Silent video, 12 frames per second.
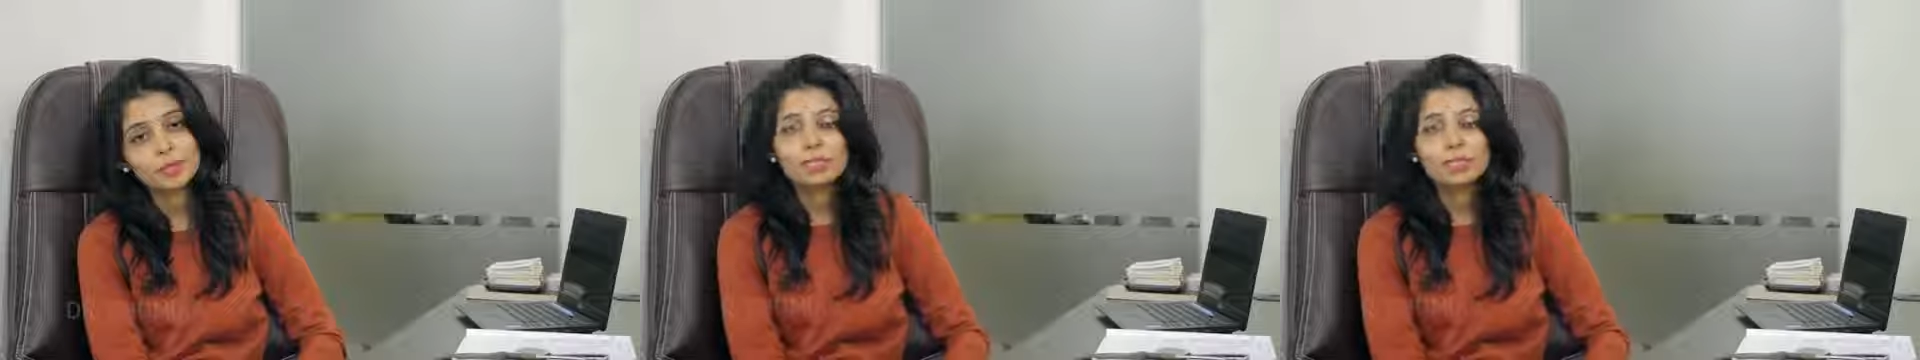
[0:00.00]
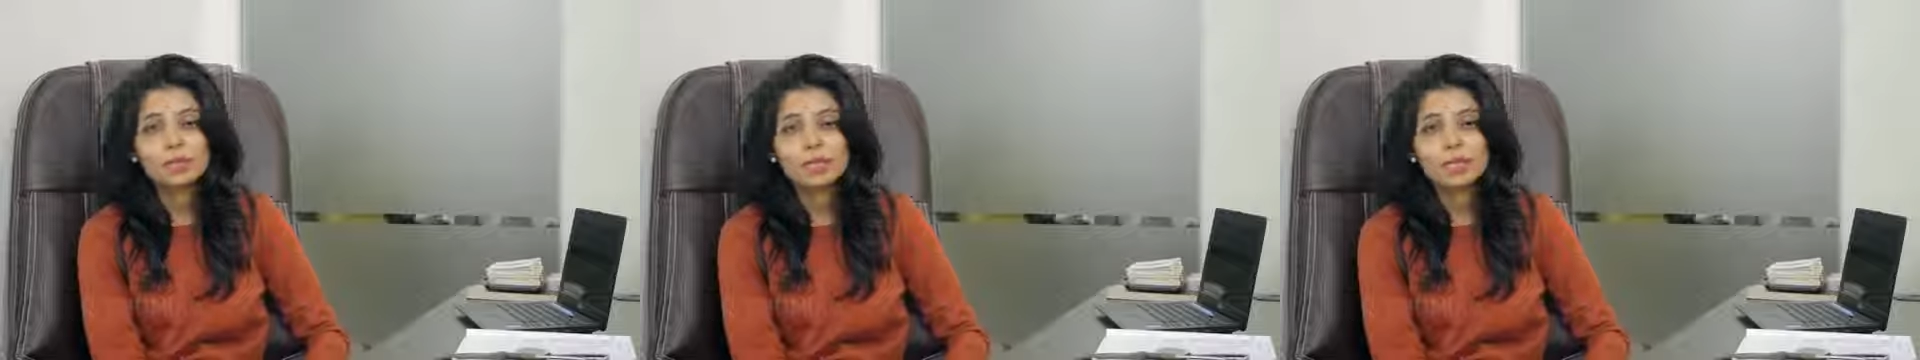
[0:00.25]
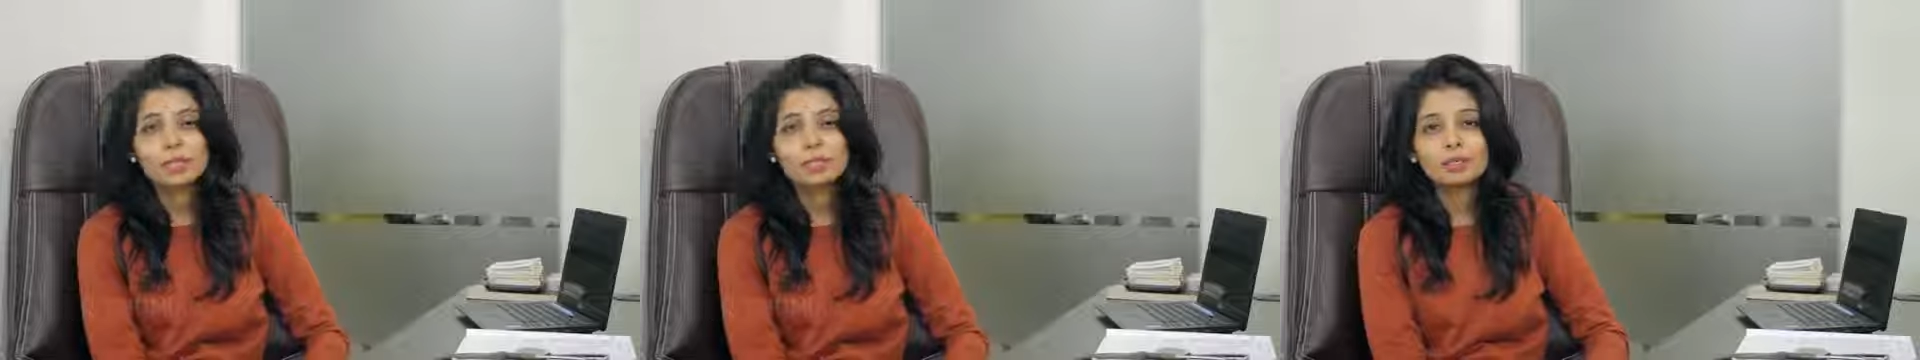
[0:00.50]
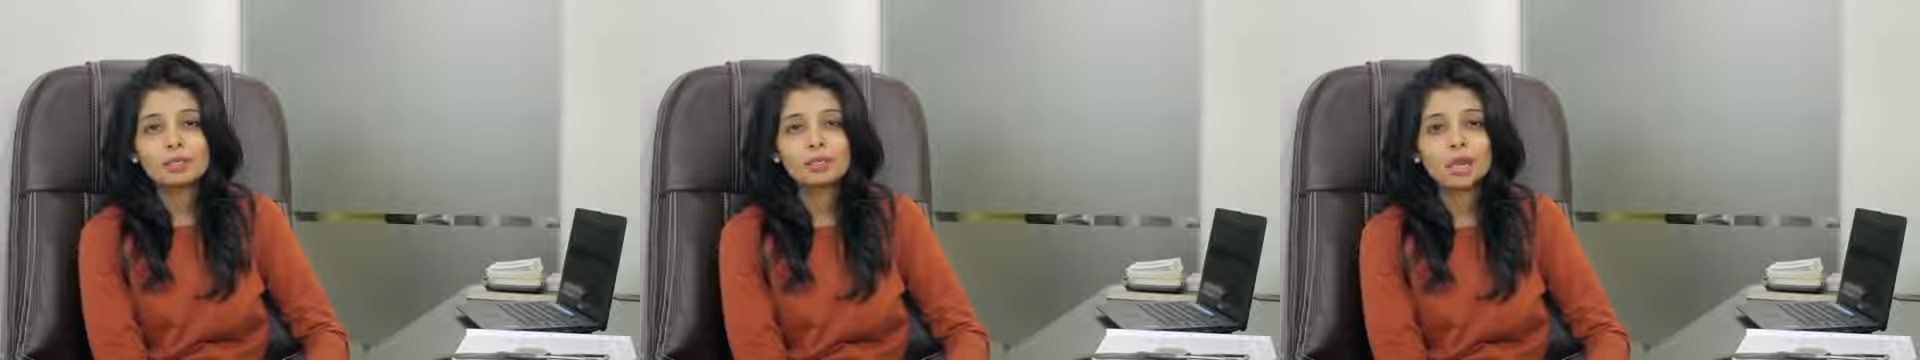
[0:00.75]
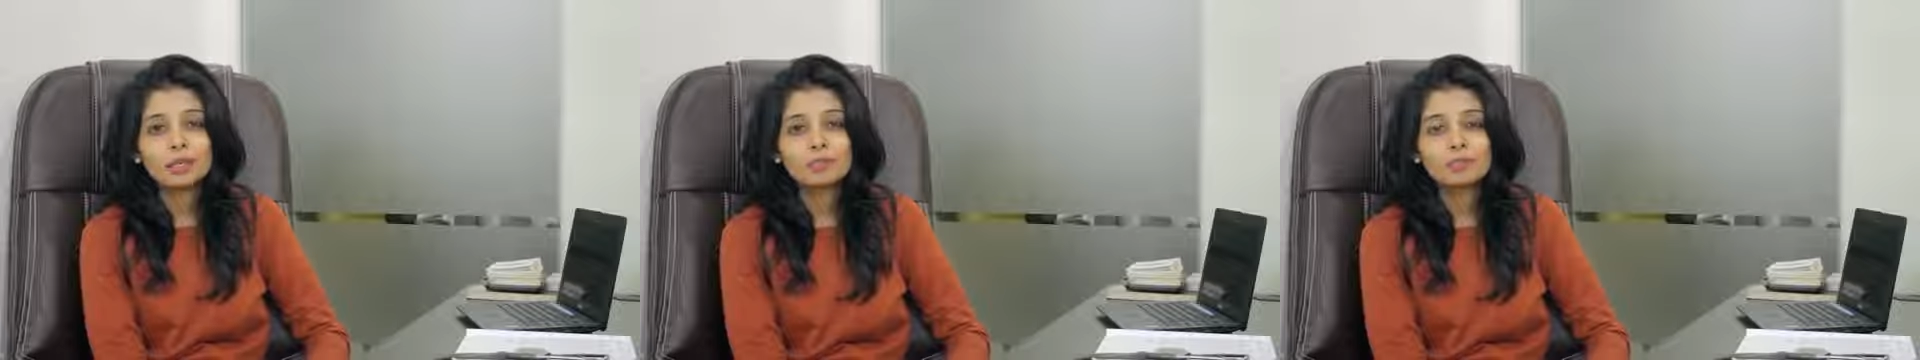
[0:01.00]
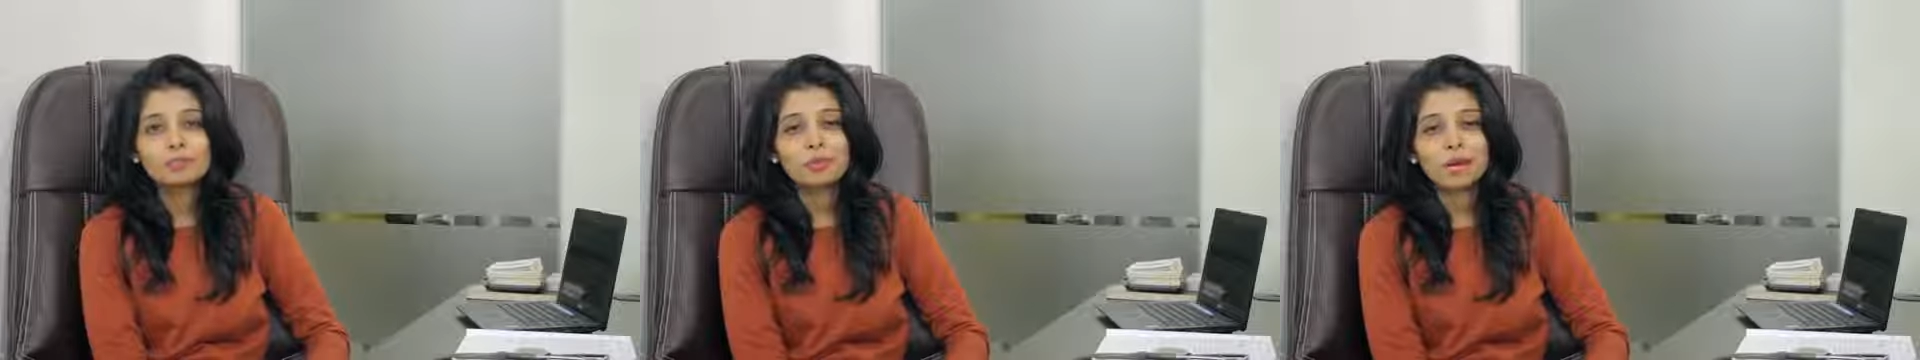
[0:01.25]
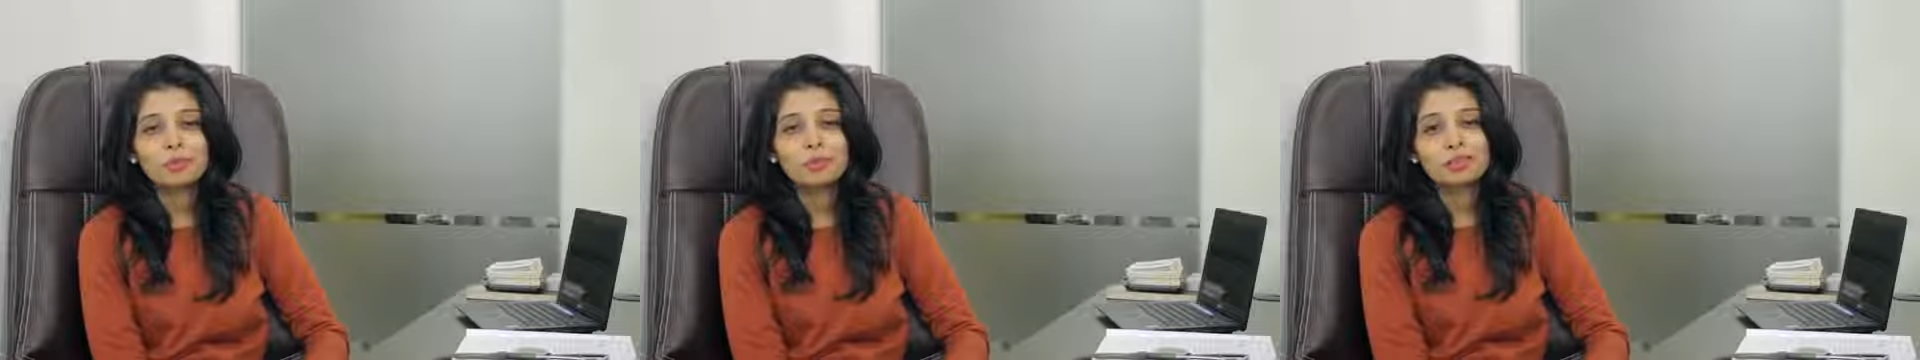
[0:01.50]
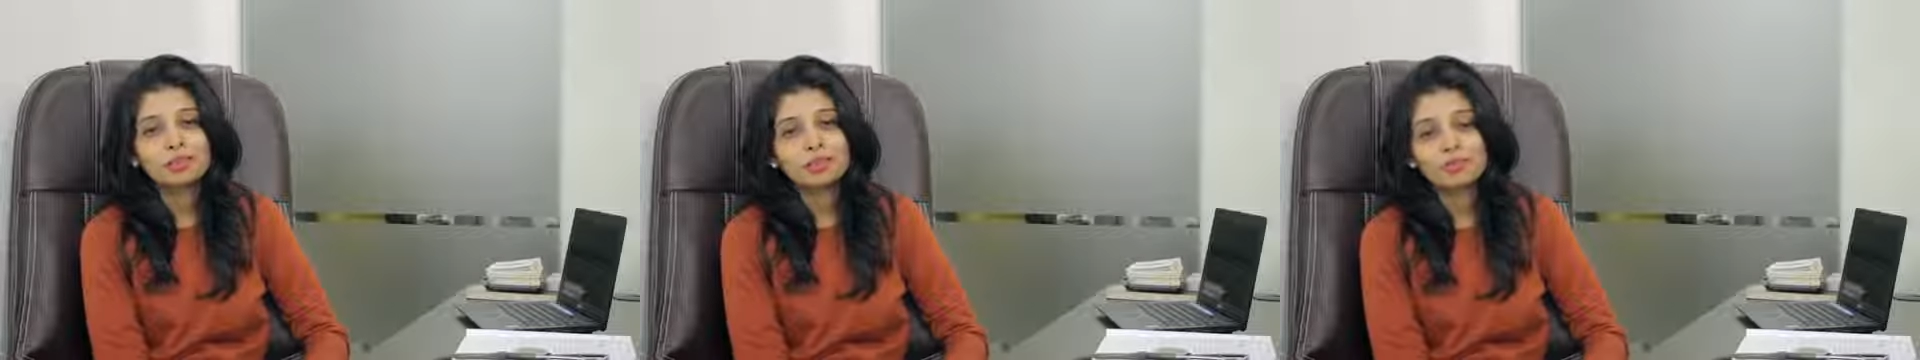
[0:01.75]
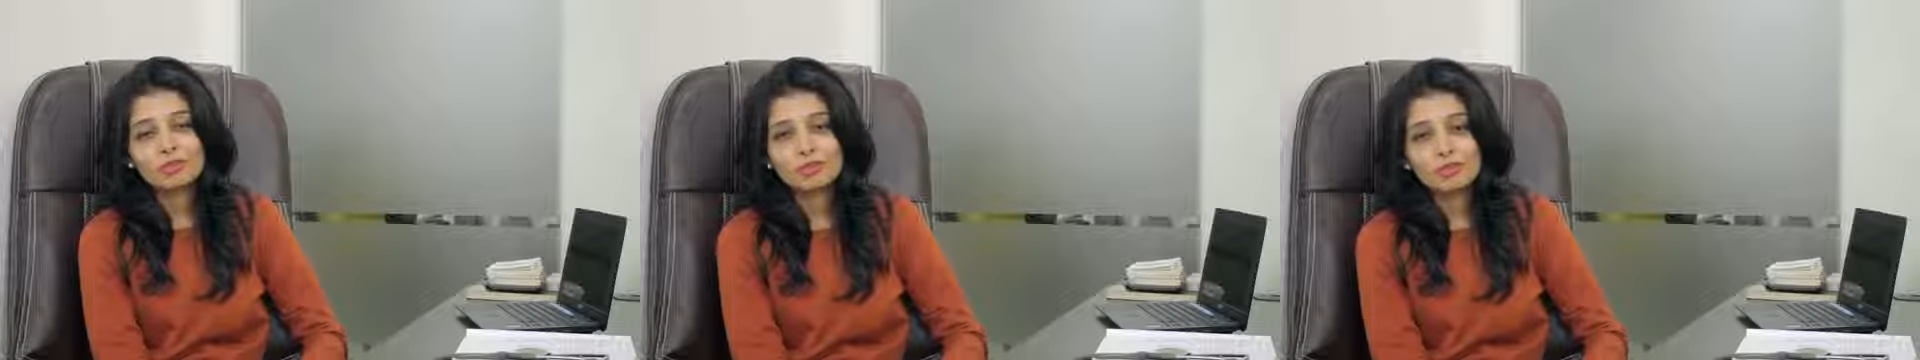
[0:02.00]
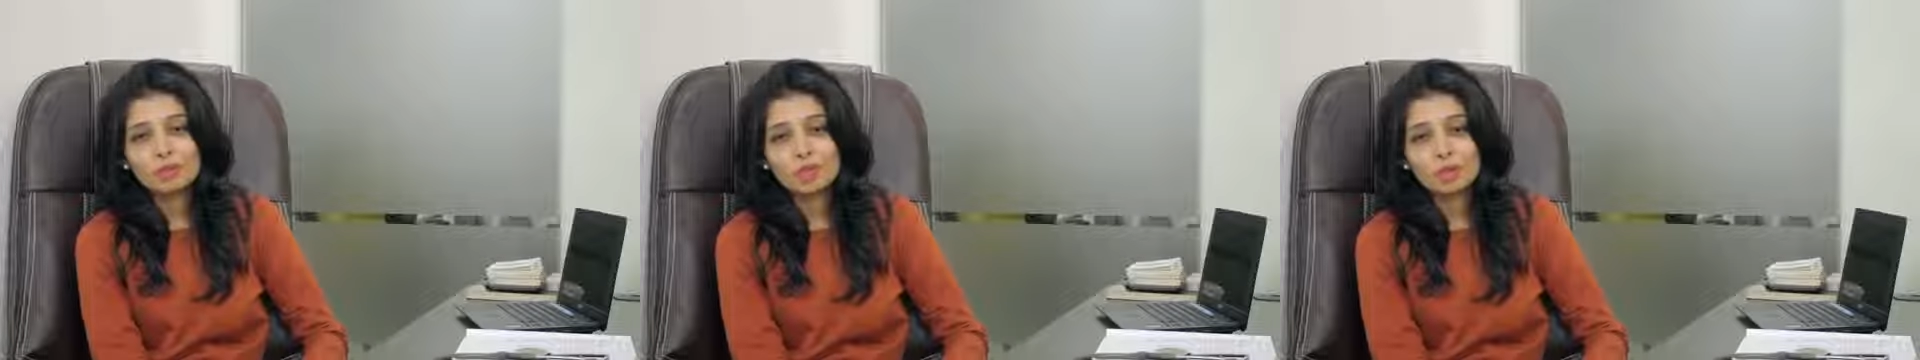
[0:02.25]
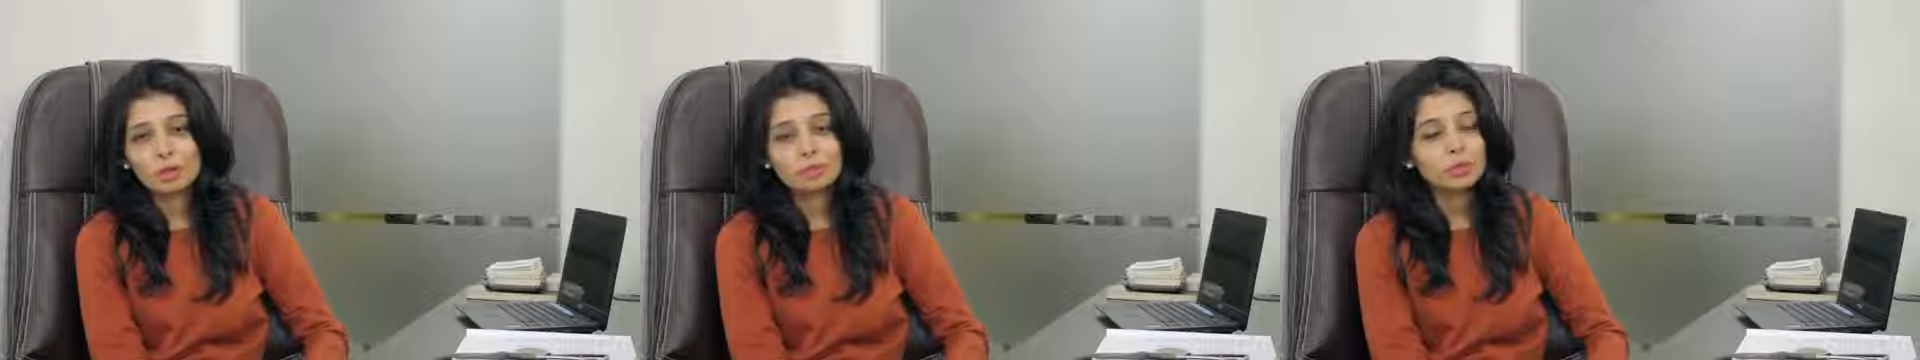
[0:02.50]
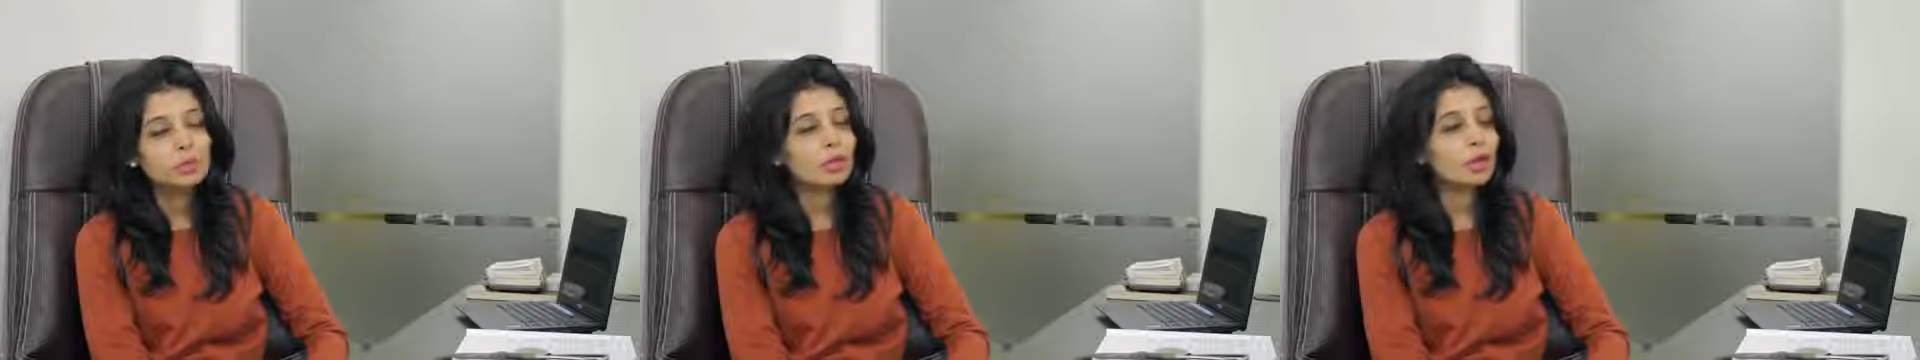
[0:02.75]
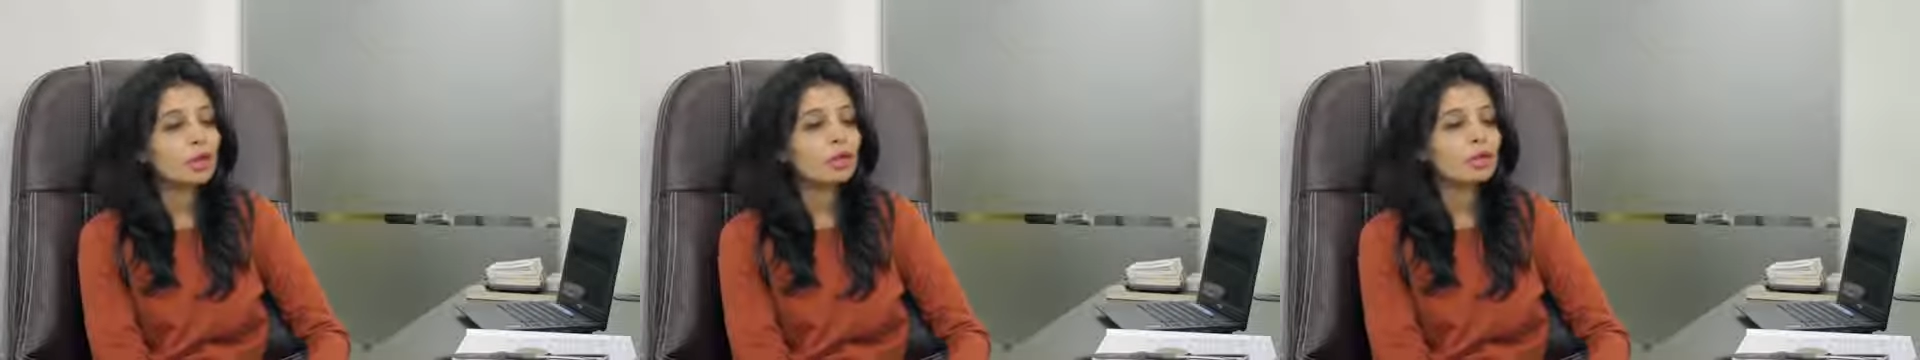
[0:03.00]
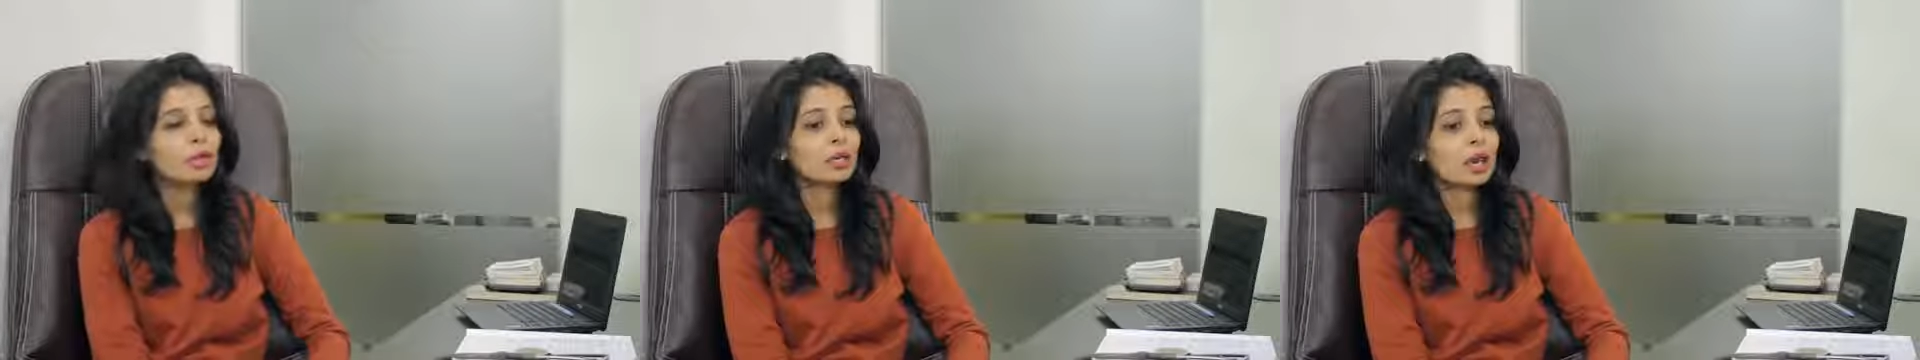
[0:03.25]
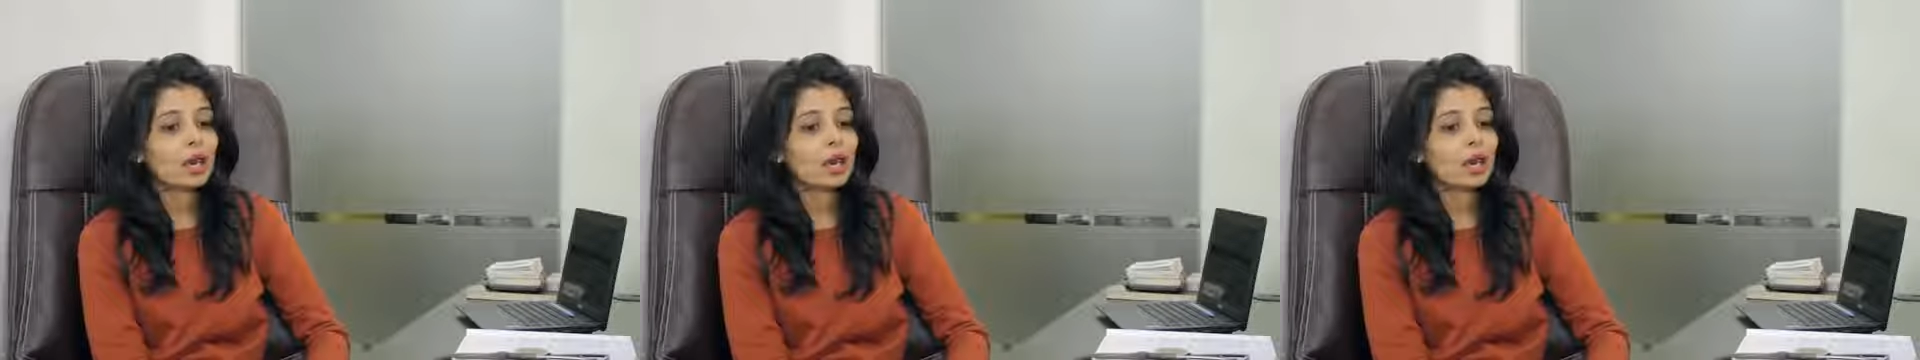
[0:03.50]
It's been 10 years I have been practicing physiotherapy and